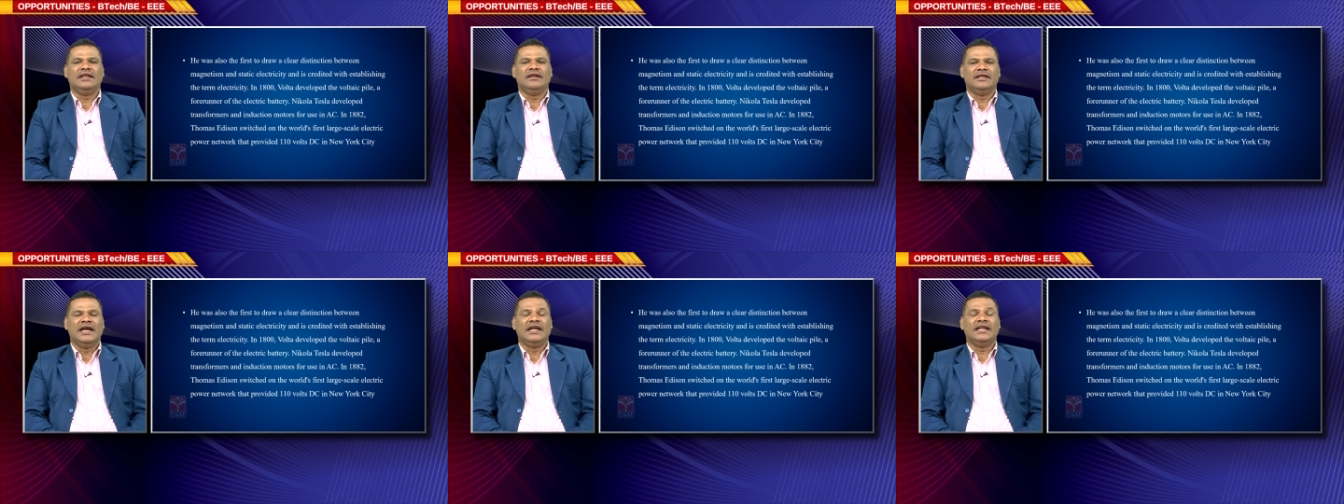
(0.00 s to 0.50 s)

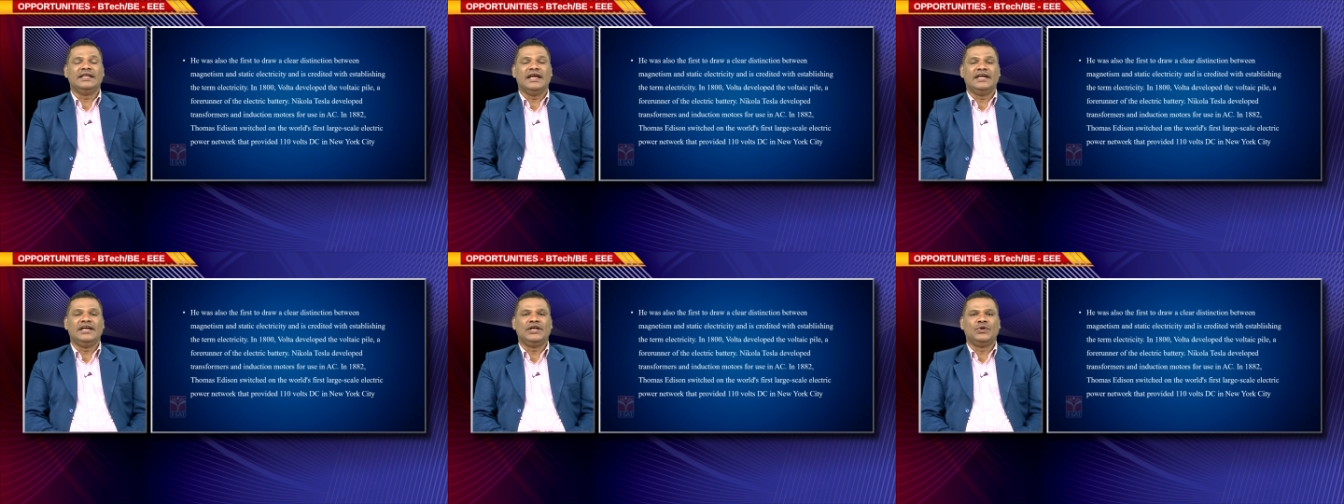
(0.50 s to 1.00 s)

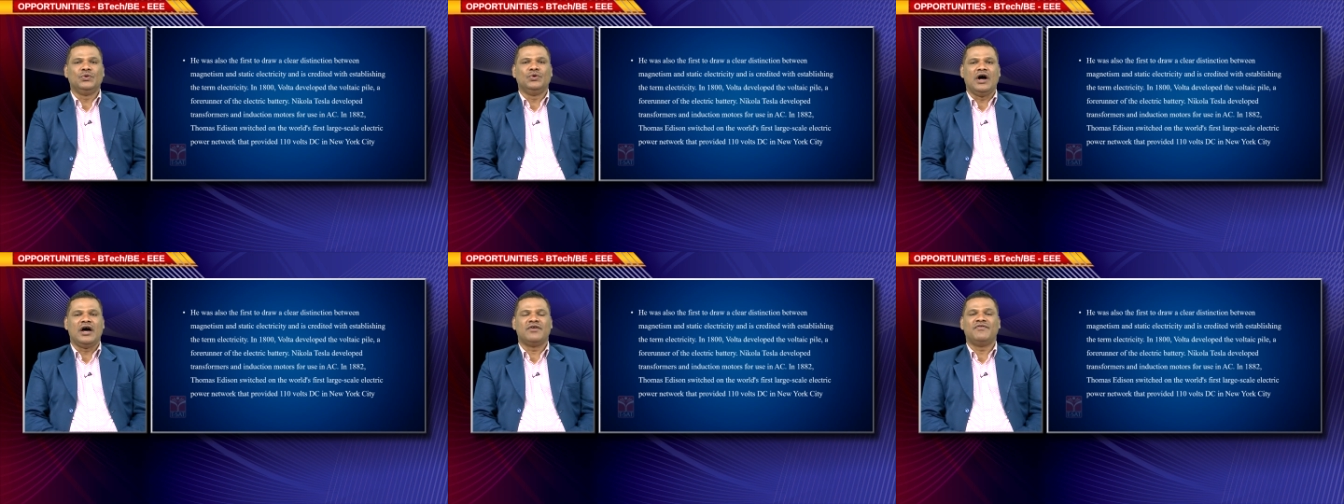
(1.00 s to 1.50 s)
1882
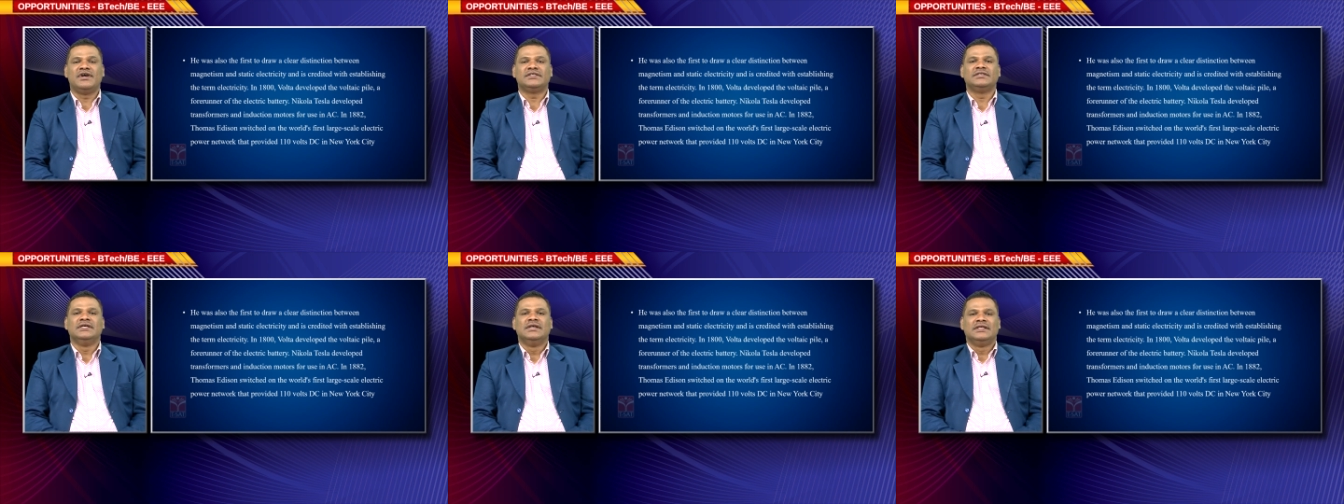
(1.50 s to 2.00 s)
onwards
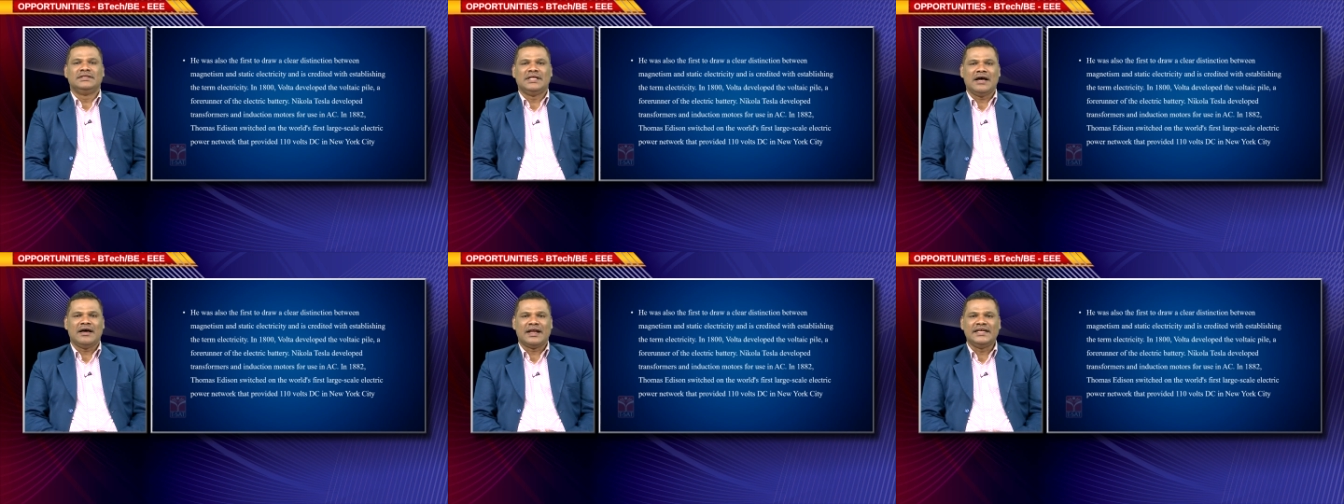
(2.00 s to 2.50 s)

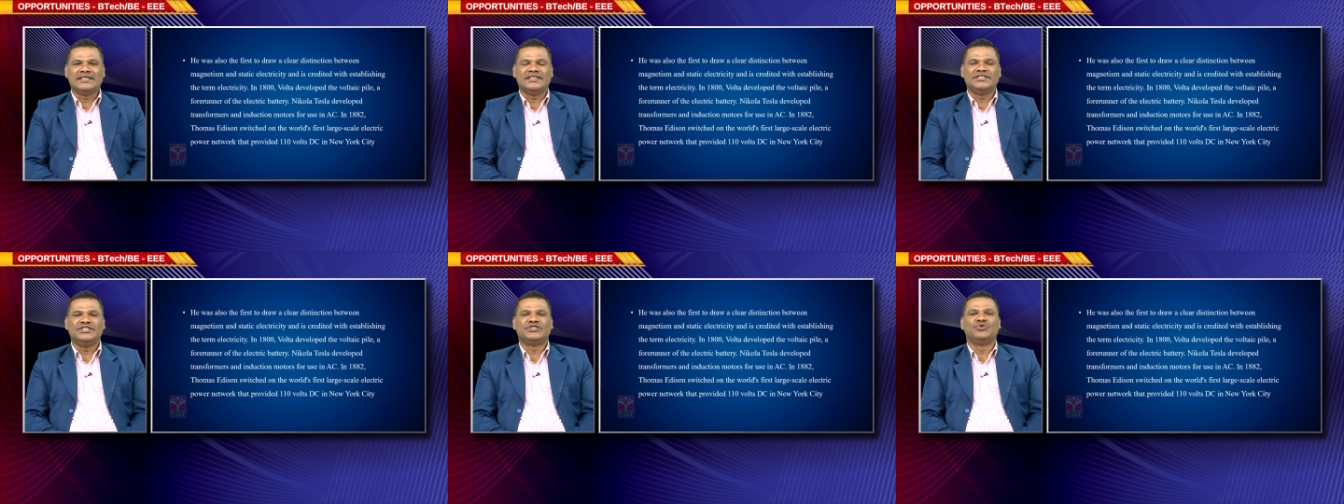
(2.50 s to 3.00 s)
the research
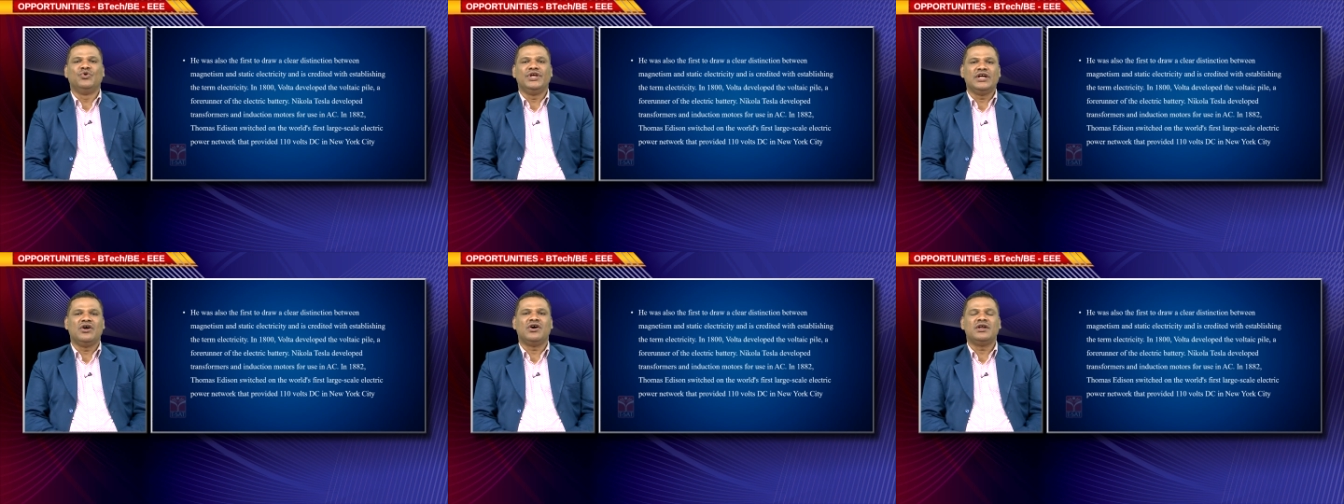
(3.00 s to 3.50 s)
is
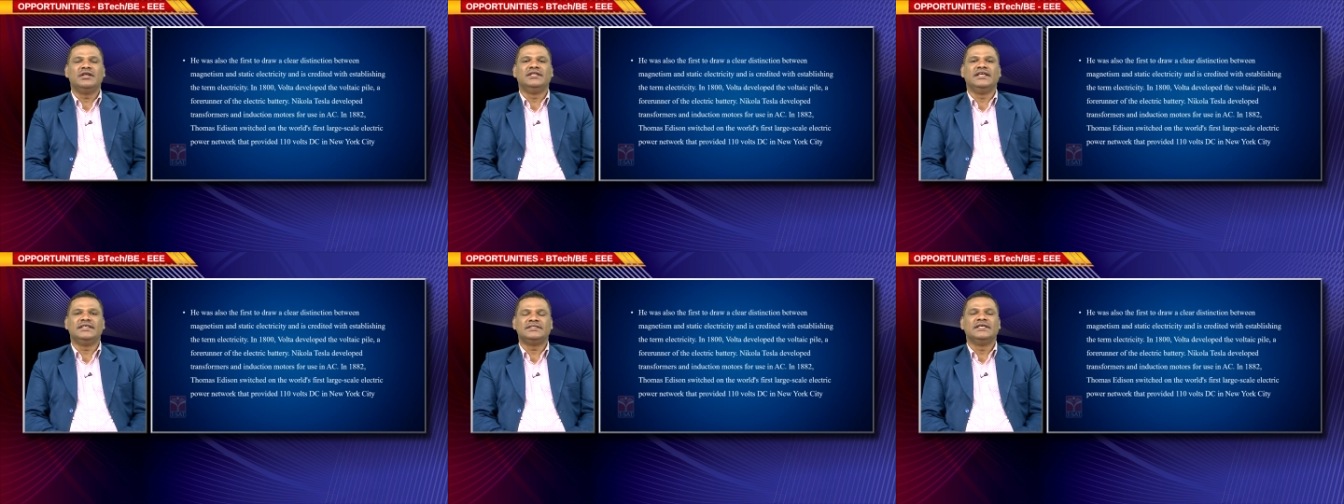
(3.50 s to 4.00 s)
going on
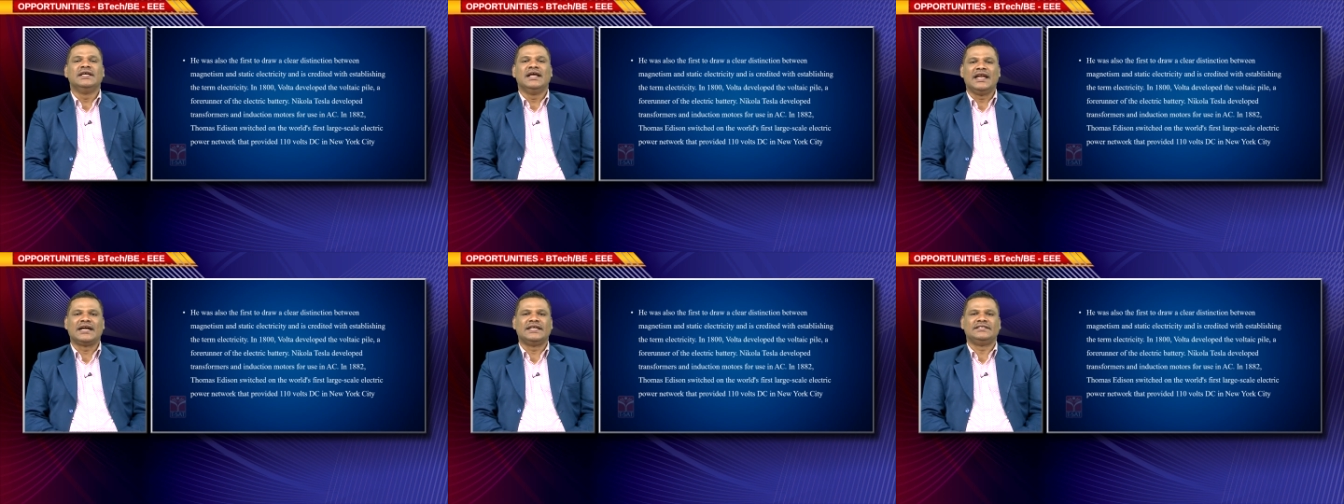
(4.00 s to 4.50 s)
this
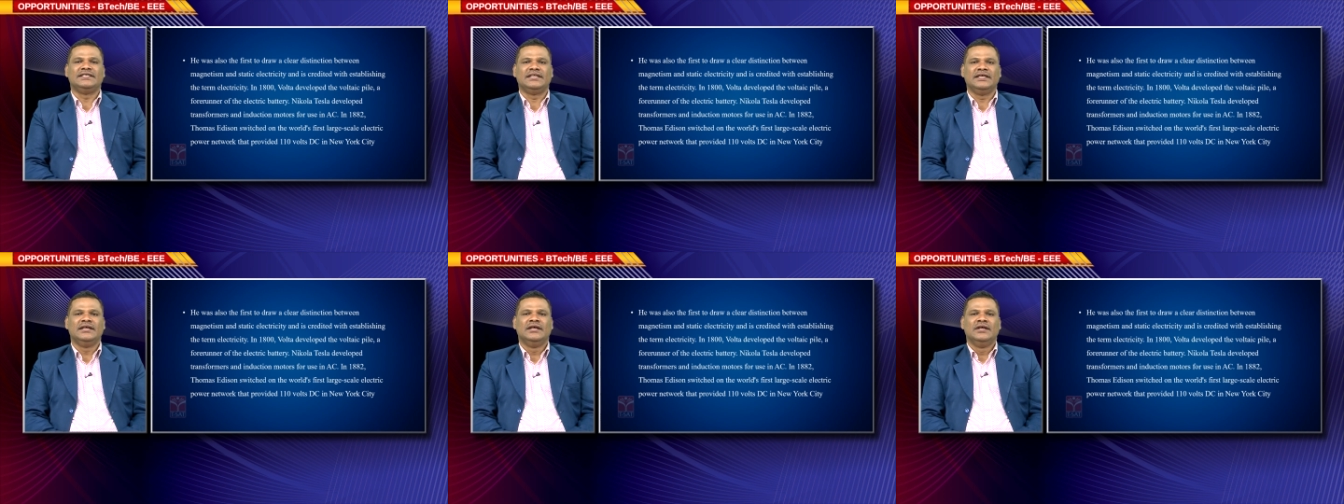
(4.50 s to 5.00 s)
electricity.
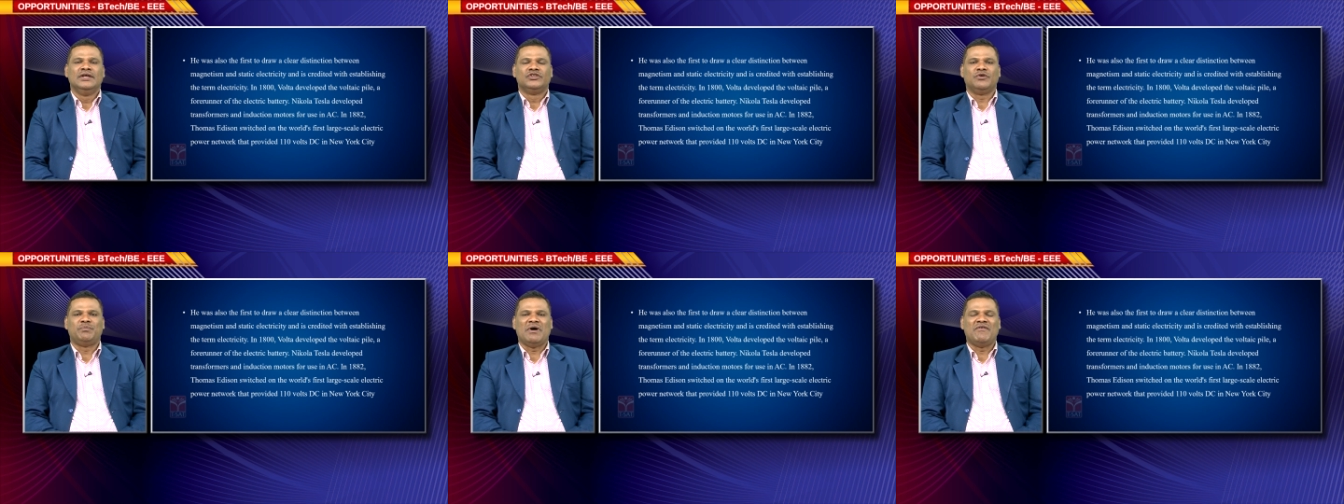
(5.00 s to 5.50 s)

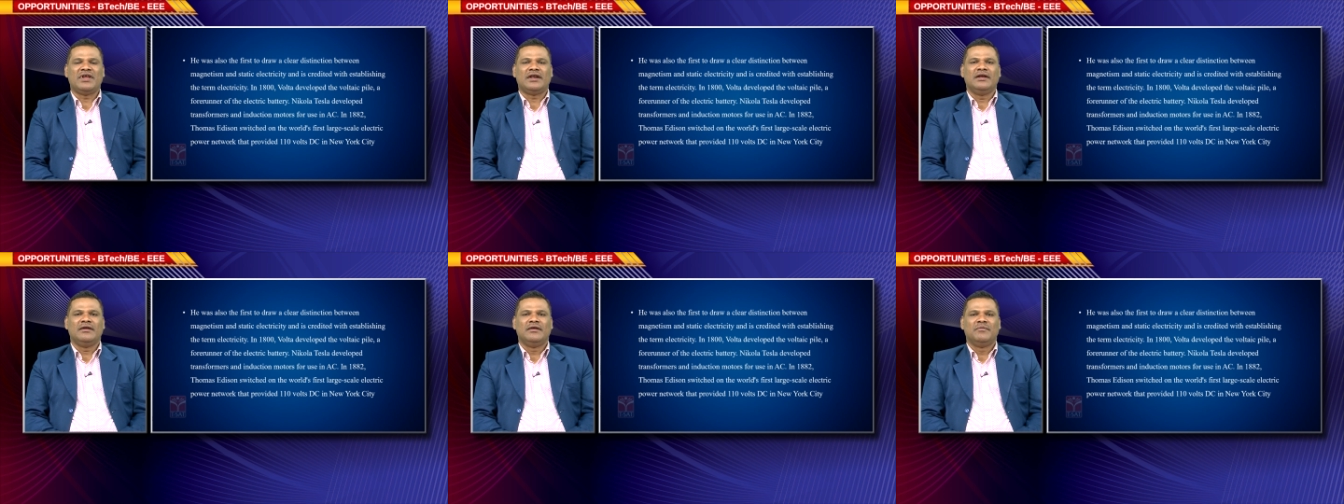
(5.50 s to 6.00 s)
So, power
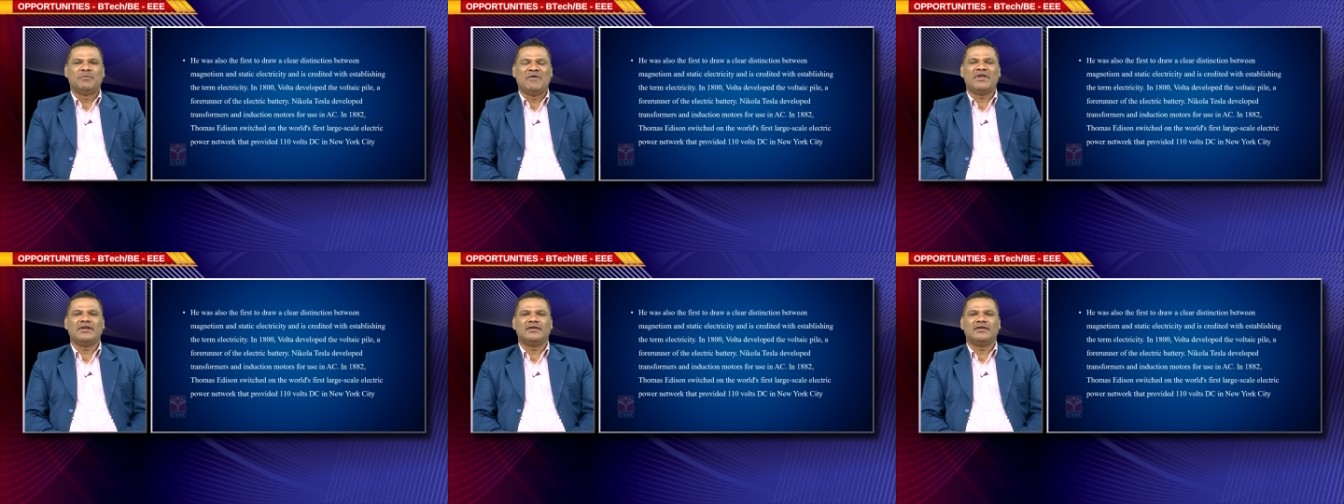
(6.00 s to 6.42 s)
power